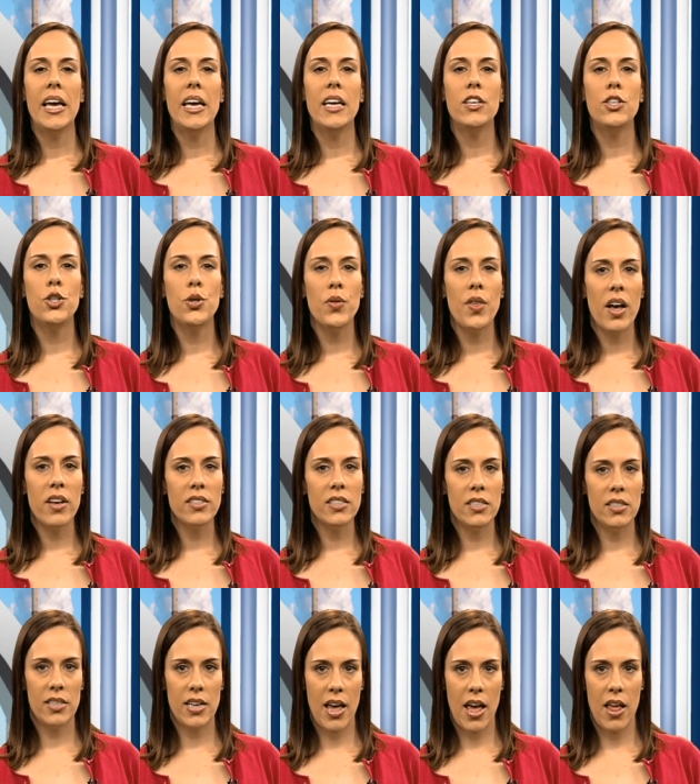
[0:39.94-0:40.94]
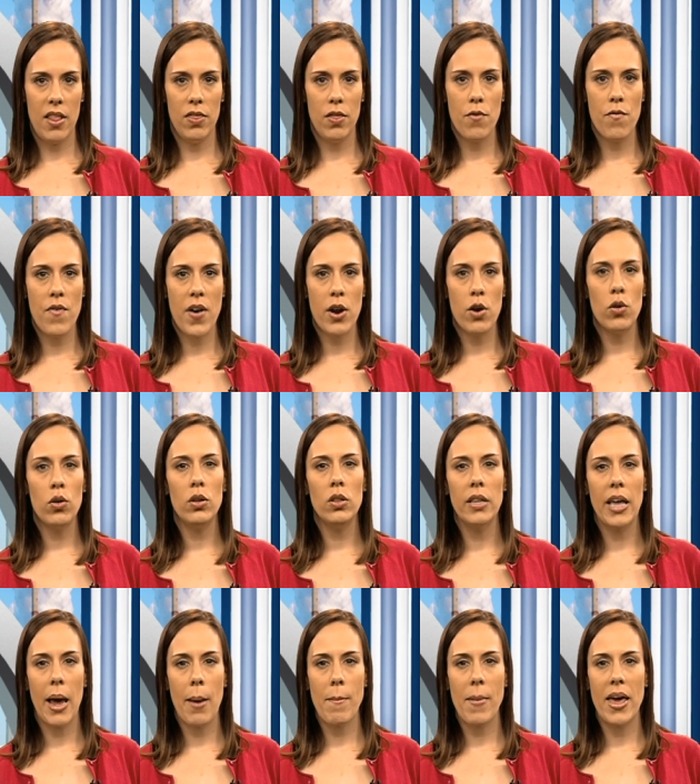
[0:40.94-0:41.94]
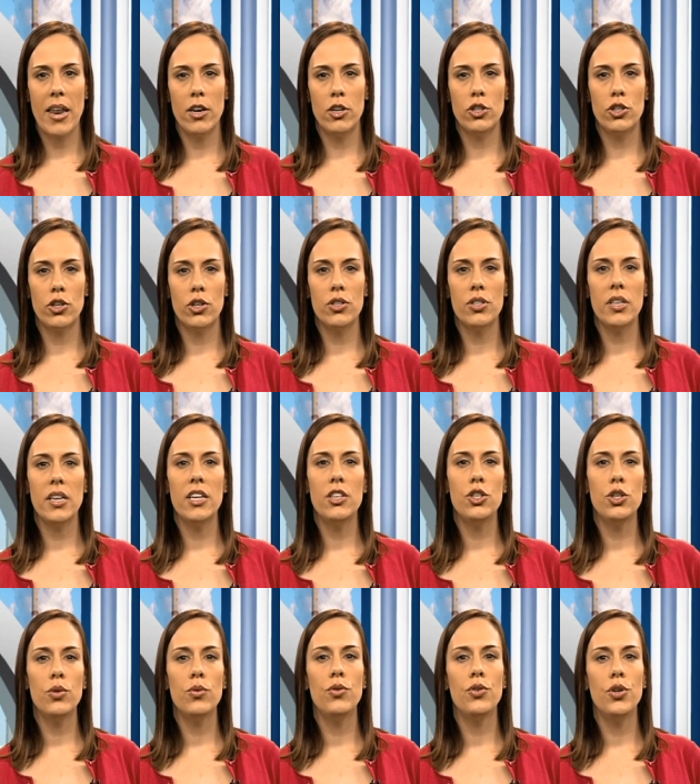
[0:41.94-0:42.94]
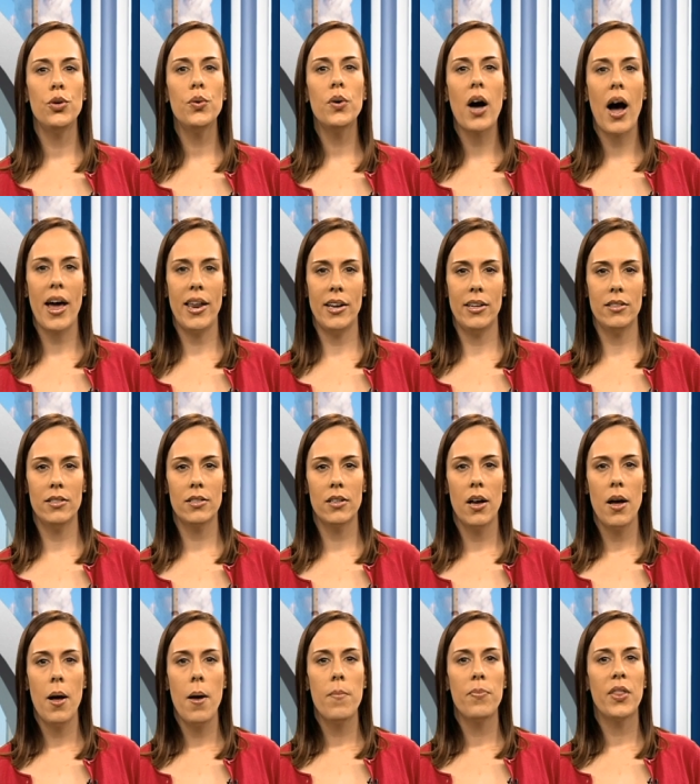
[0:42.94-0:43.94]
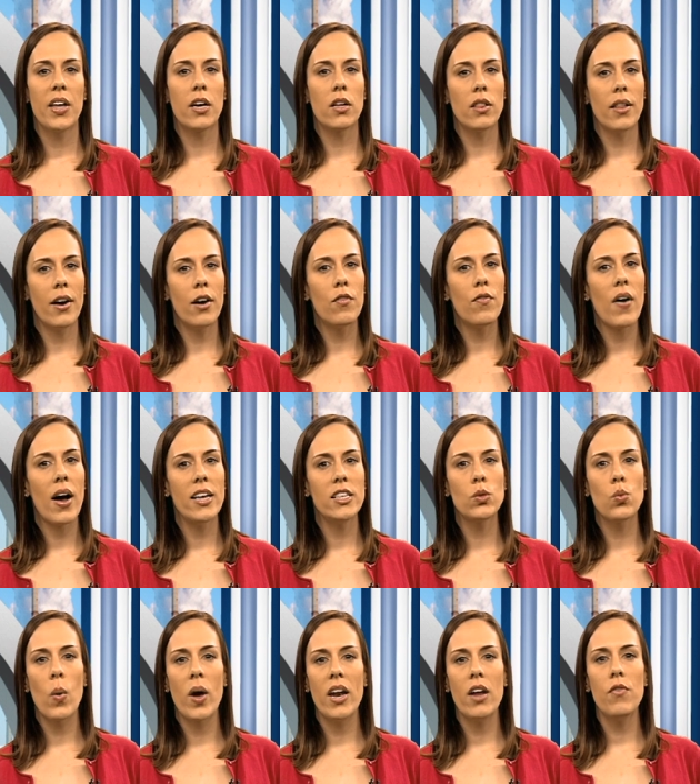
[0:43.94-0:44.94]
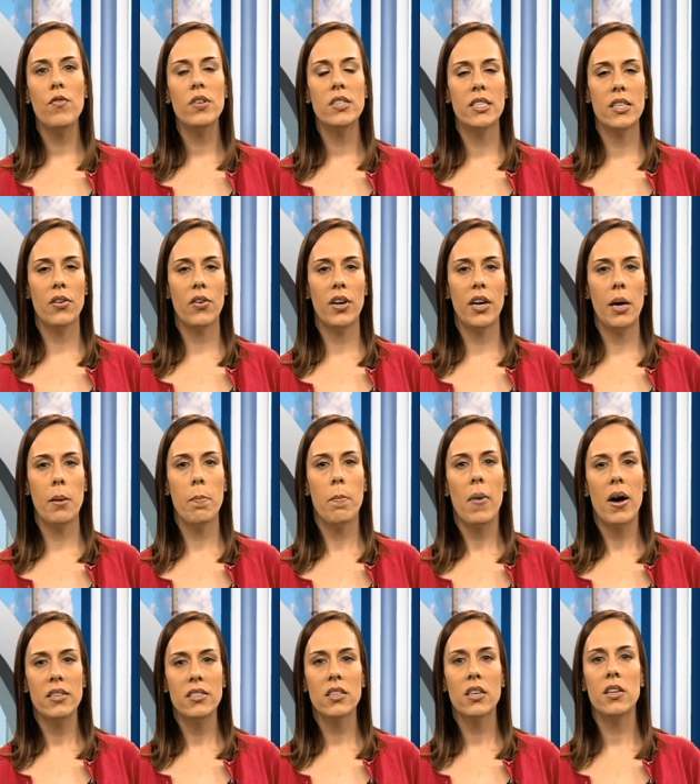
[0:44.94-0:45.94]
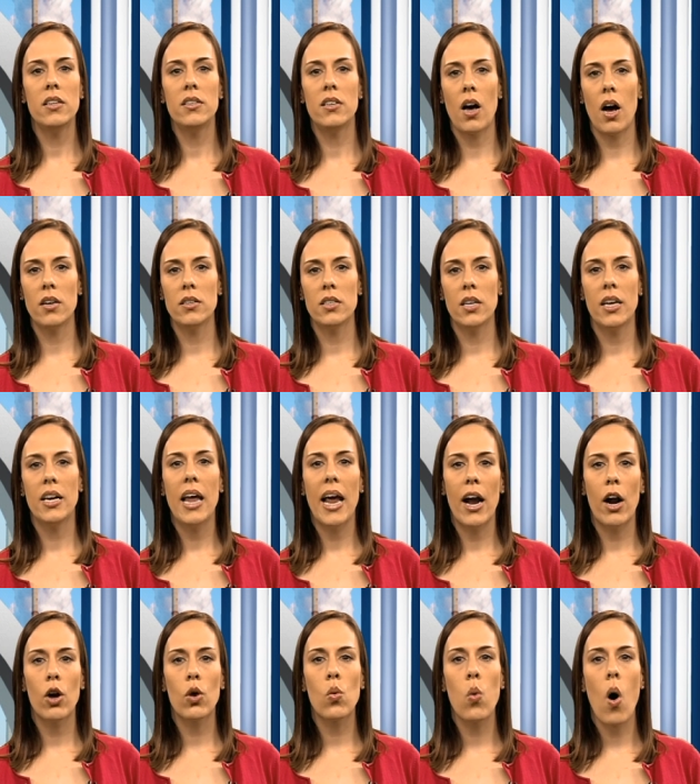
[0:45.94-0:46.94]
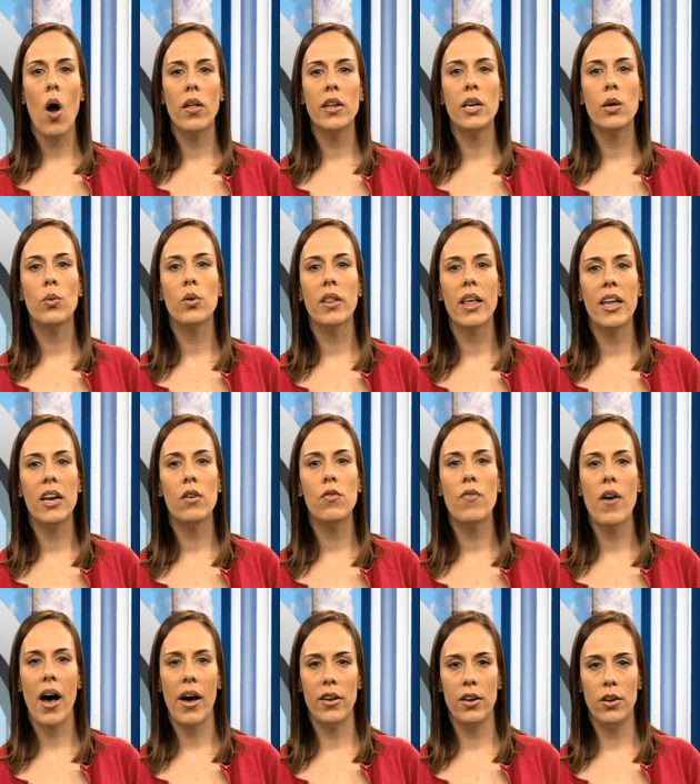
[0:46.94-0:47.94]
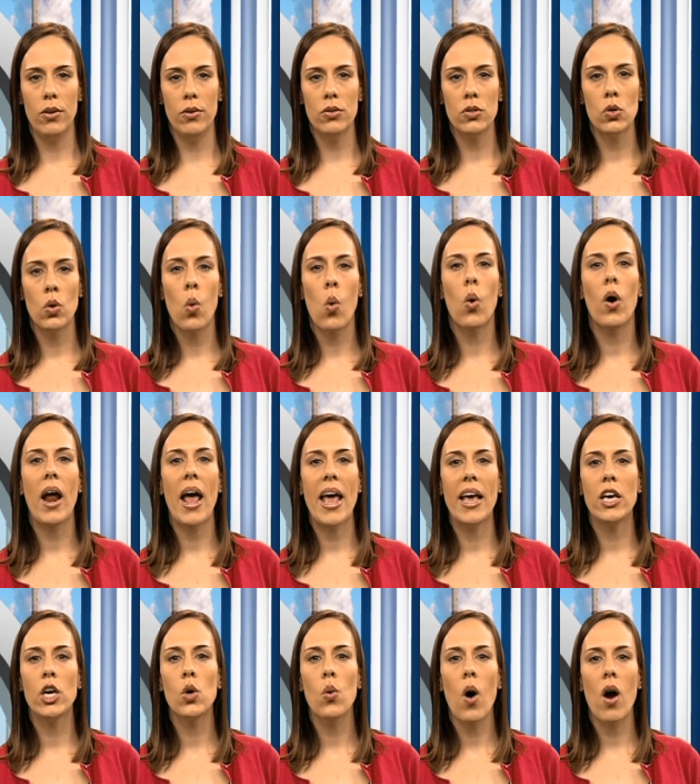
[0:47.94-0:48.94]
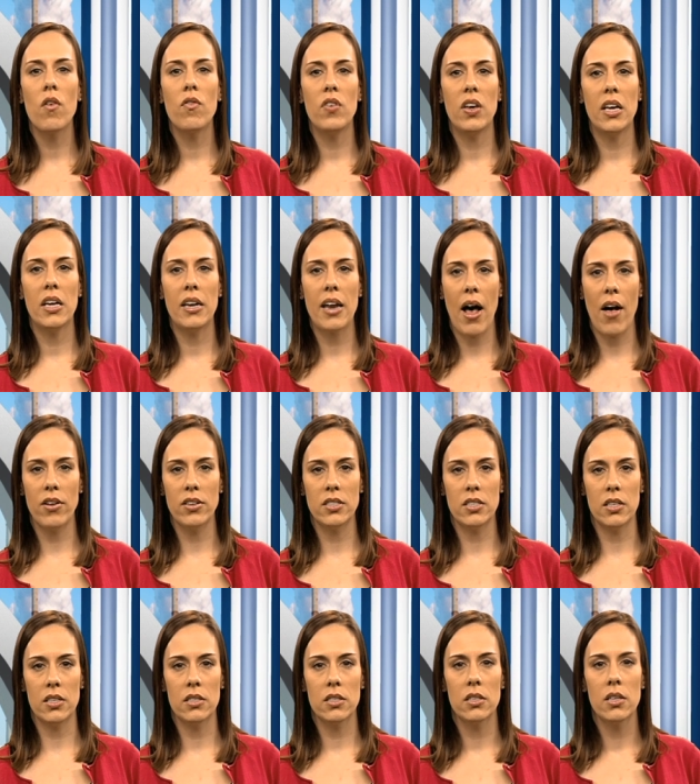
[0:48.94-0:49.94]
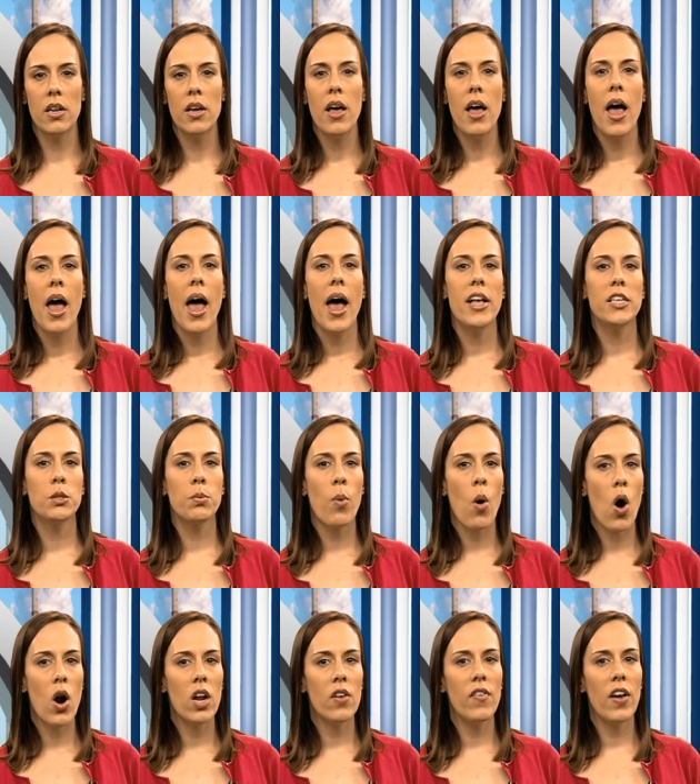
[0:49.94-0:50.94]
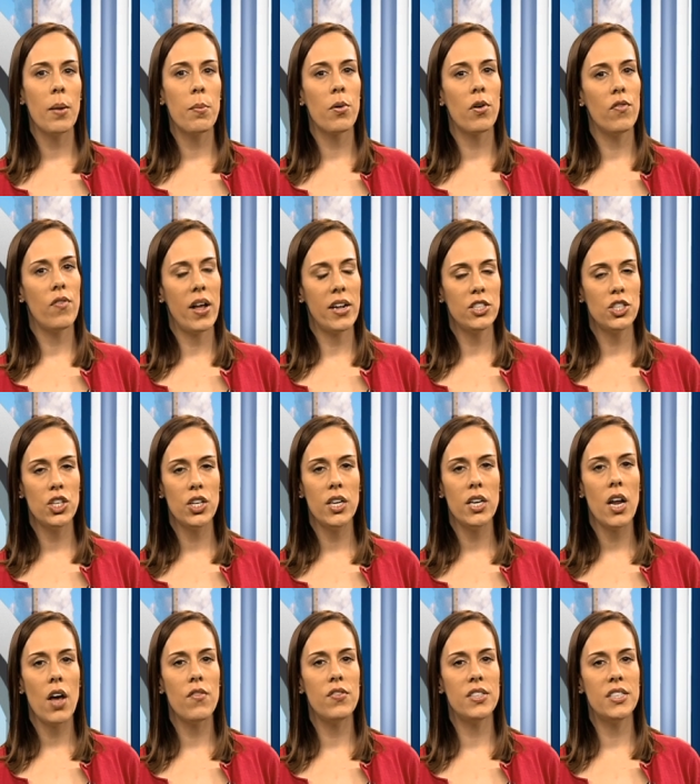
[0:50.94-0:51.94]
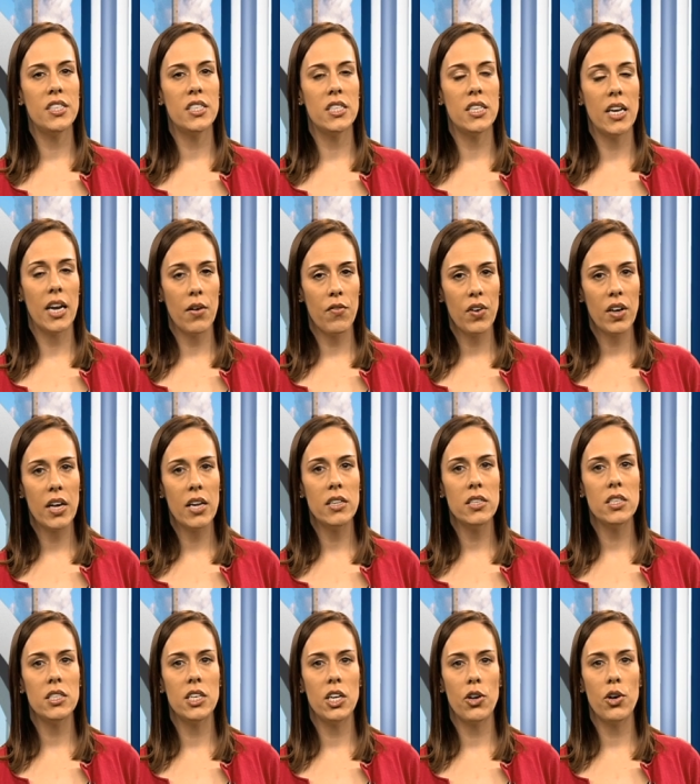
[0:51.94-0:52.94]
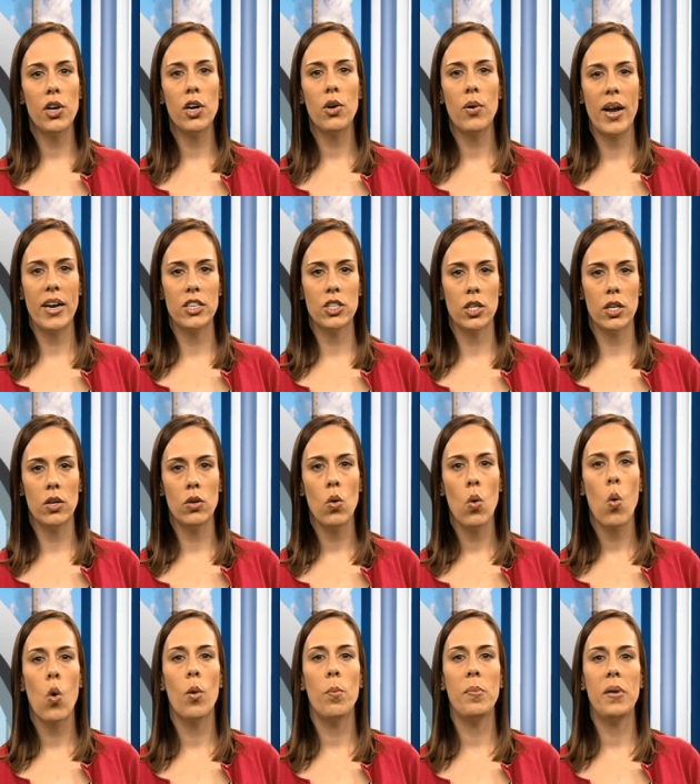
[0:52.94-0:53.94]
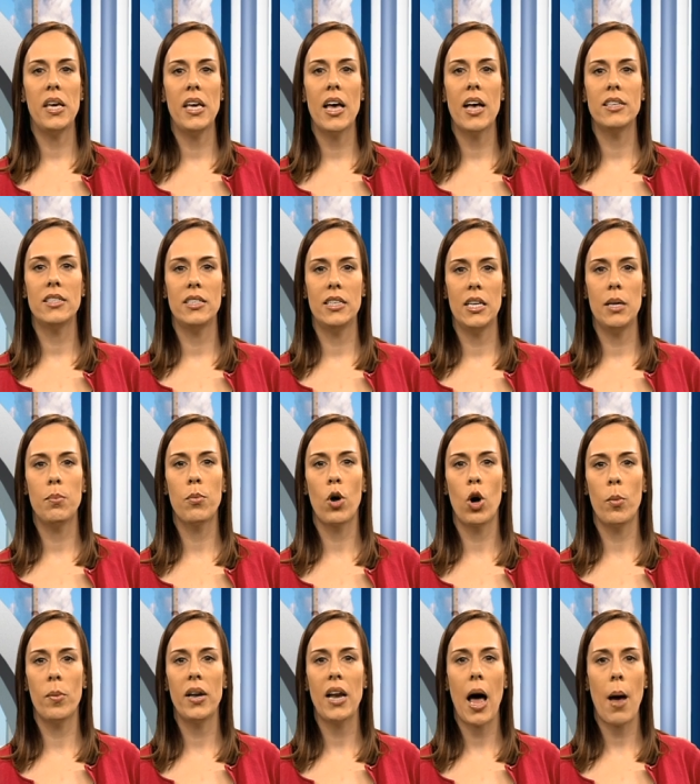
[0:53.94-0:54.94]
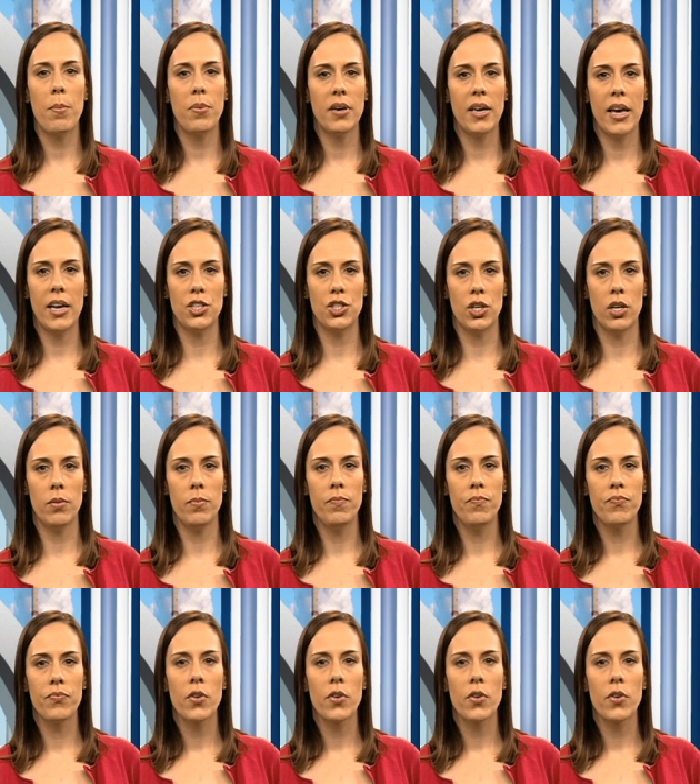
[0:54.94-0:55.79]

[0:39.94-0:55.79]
In two thousand ten, the Federal Land Managers issued new guidance that clarifies when a facility must conduct an Air Quality Related Values, or A Q R V, analysis as part of a Prevention of Significant Deterioration, or P S D, permit application